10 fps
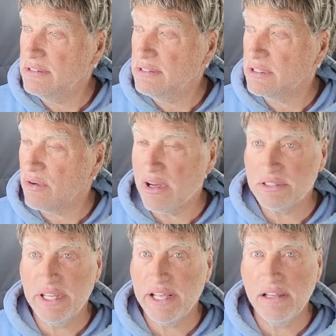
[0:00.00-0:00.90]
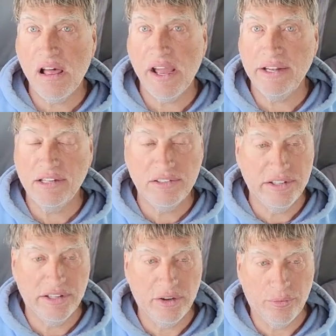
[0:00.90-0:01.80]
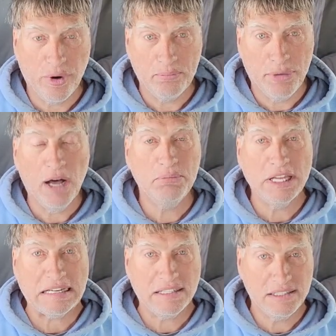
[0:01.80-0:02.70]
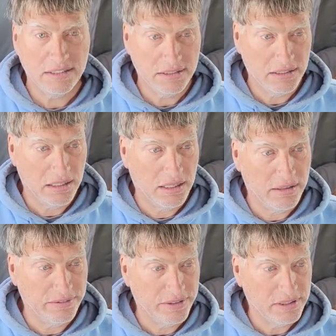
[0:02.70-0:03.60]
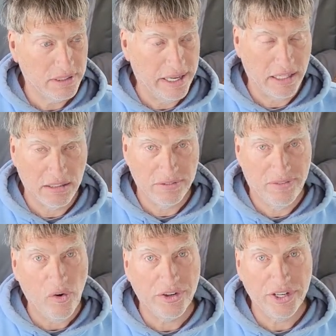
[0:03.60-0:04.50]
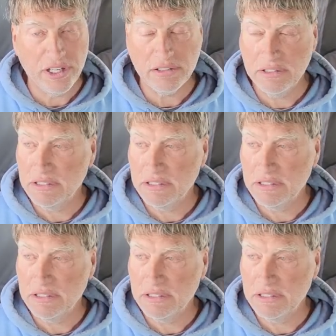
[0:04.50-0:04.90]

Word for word: crossed that line into the Republic of California,